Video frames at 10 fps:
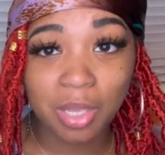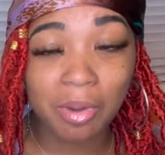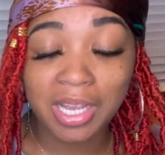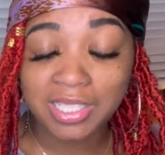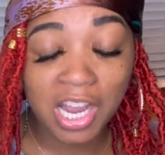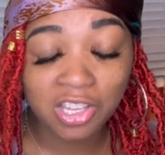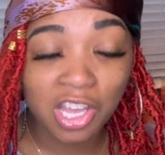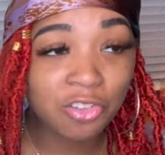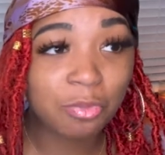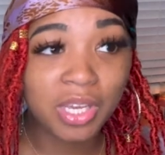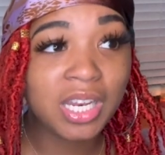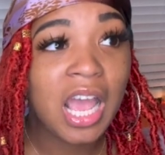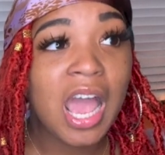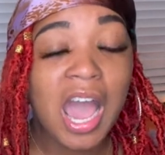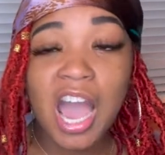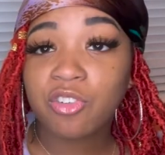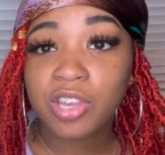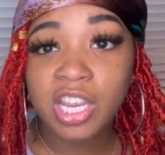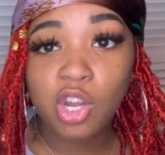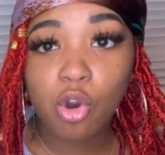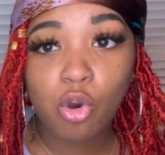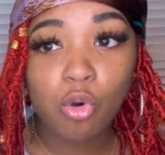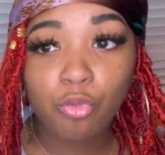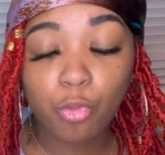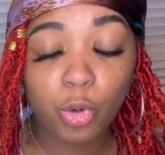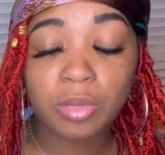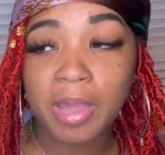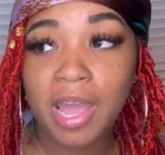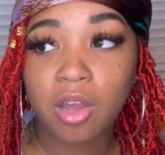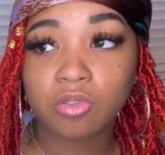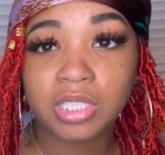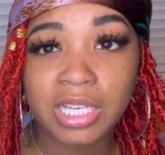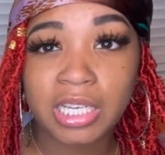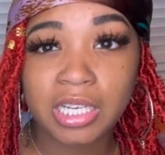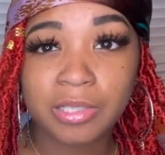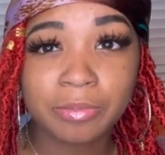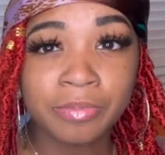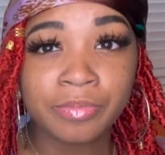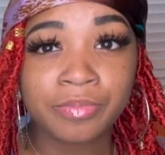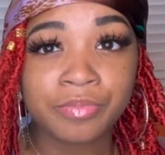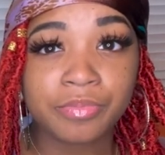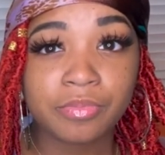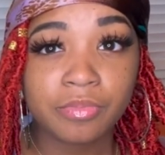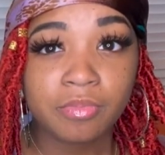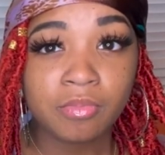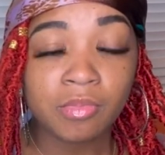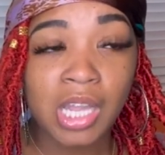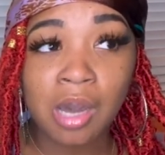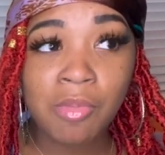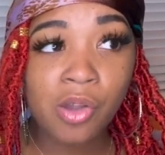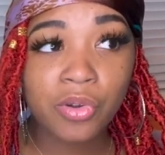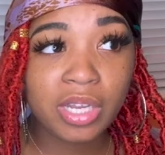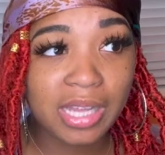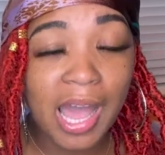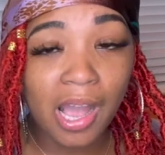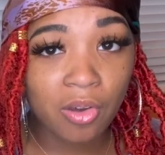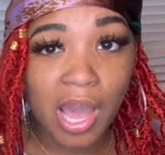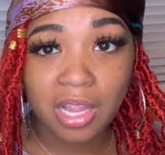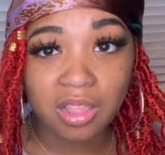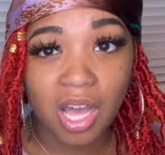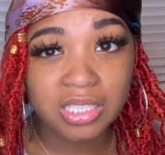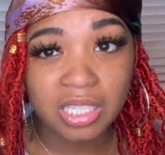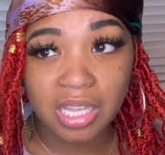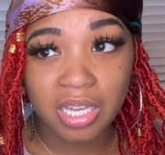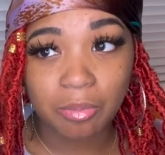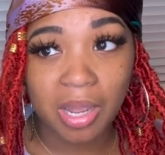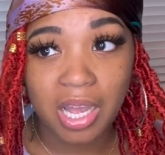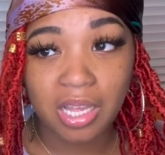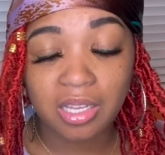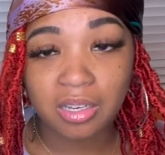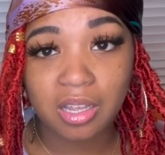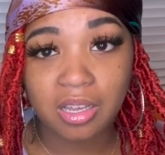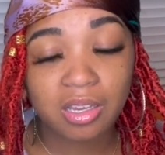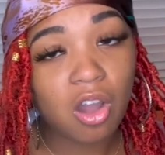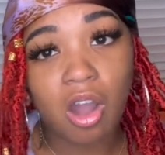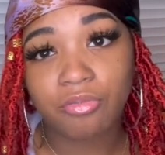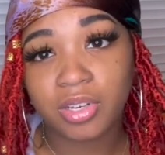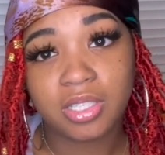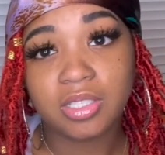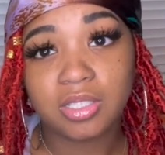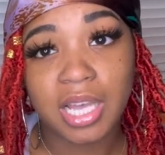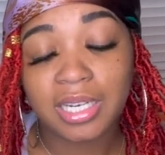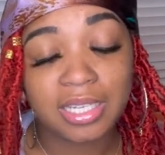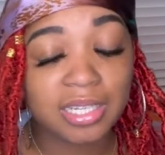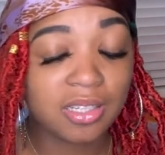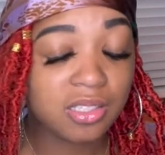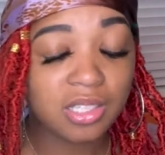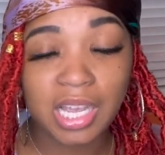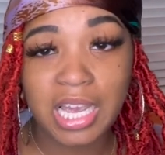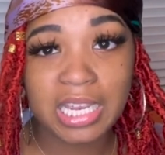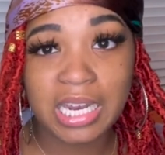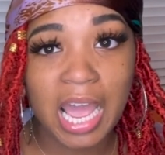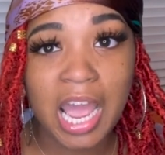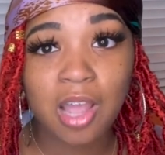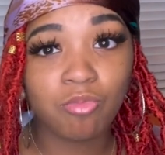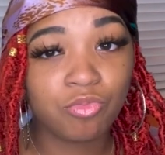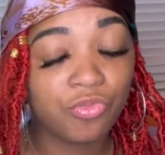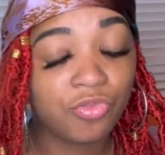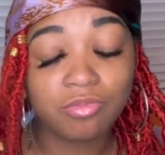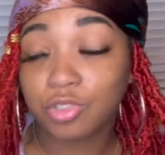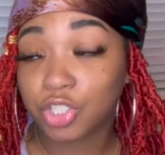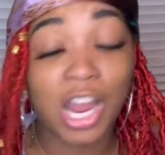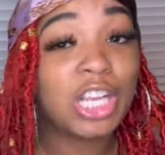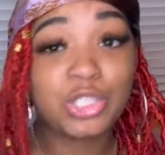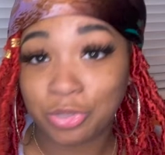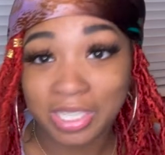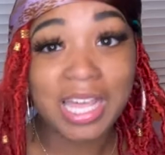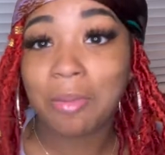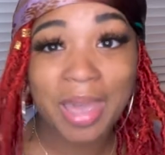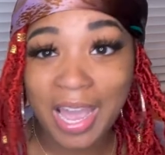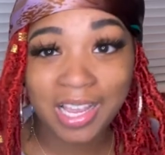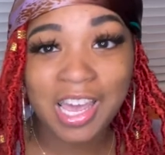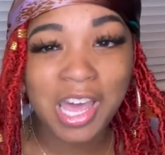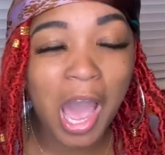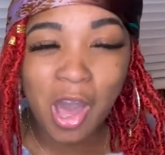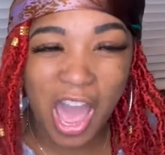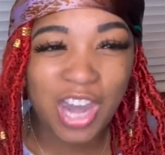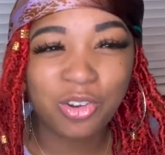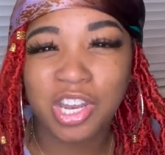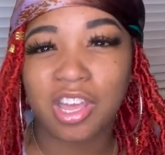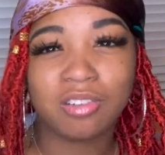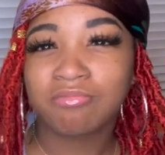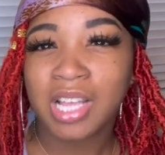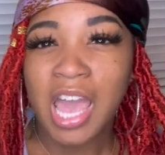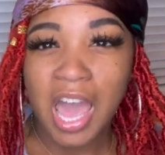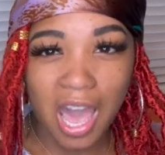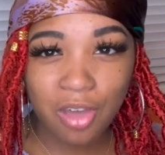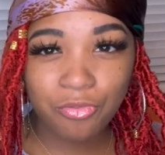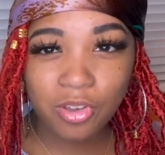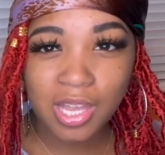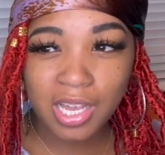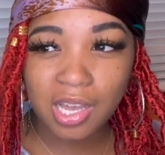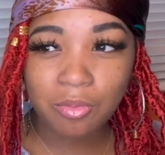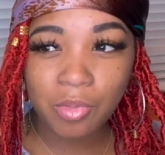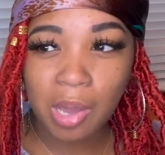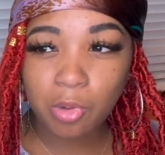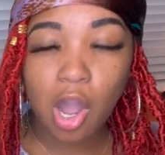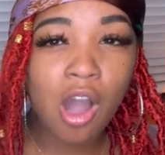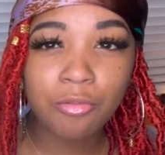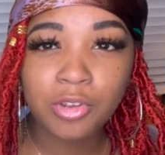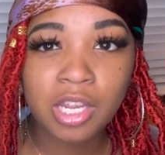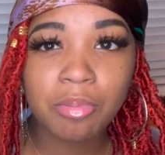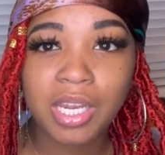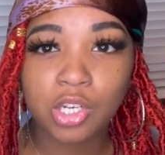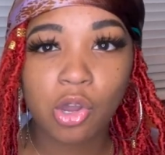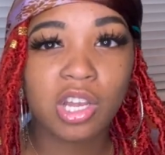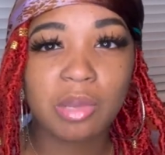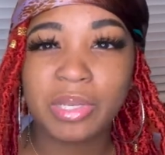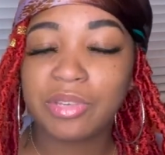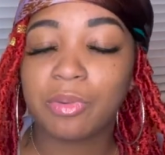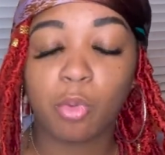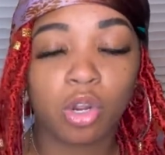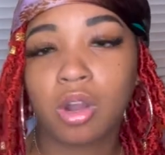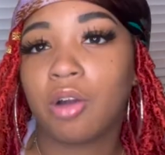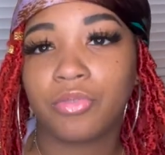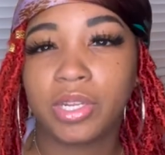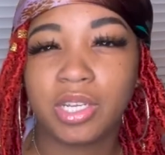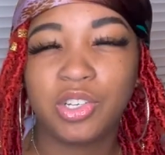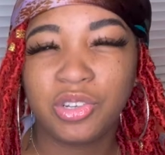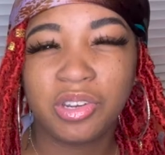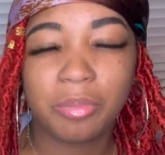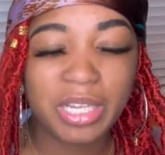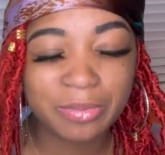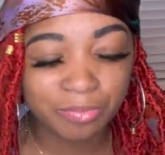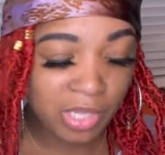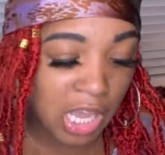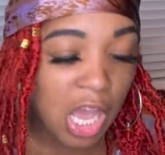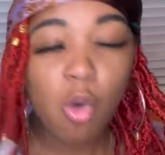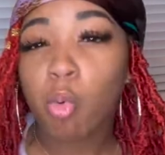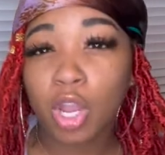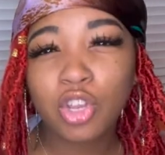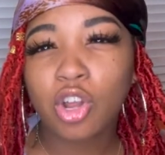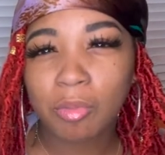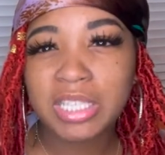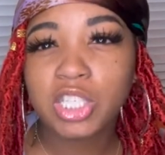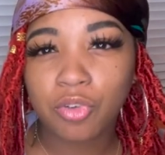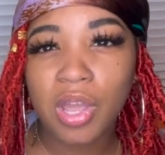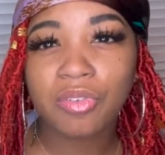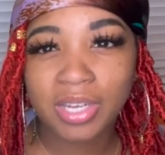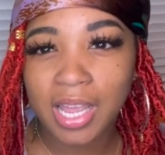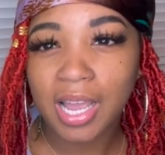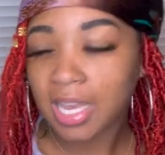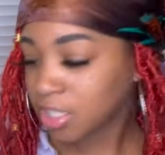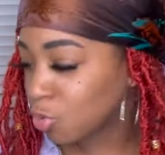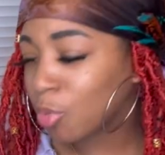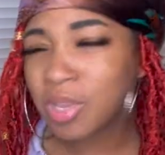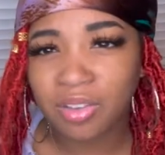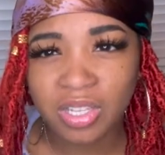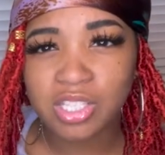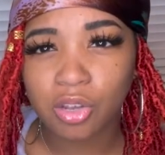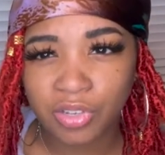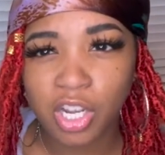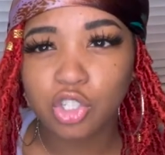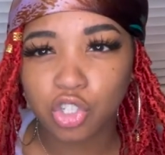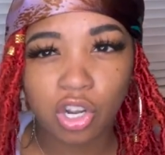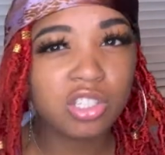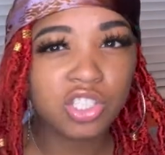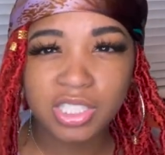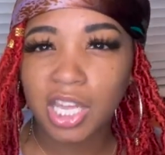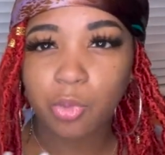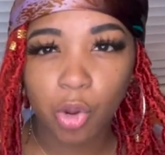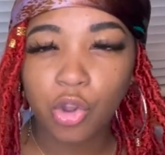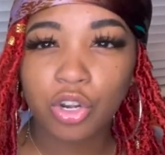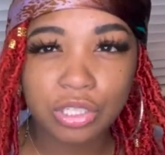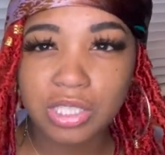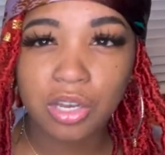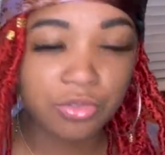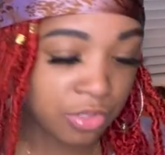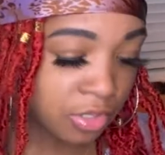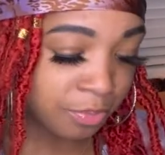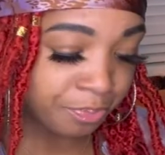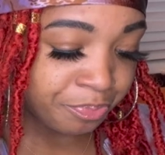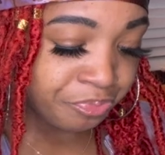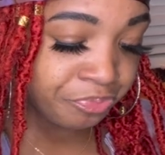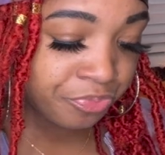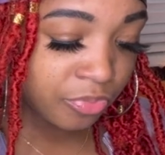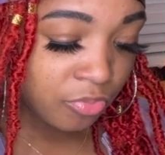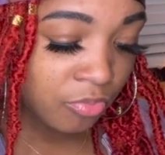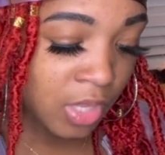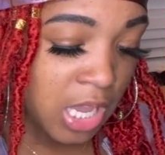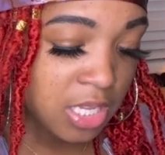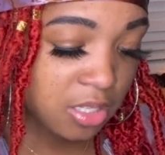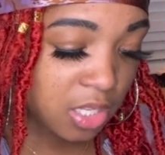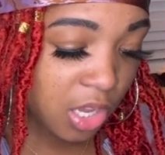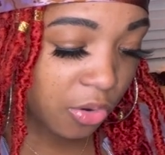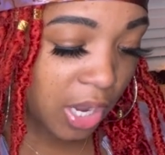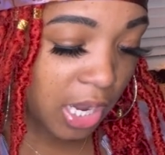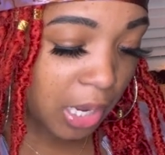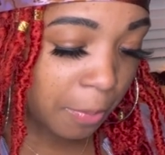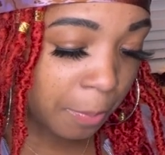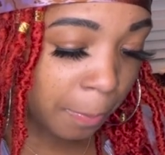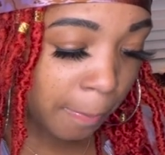in my entire life, but I've gained a whole 40 pounds and I'm not going to lie, I, I lost a lot of my confidence. I did. And I'm trying to get that back. I, I, I, don't know. I feel like I'm, I'm confident, but I know I can be even more confident. You know what I mean? Working on myself every day, guys. That's why we have the self-care jar. Just got to work on ourselves. So, um,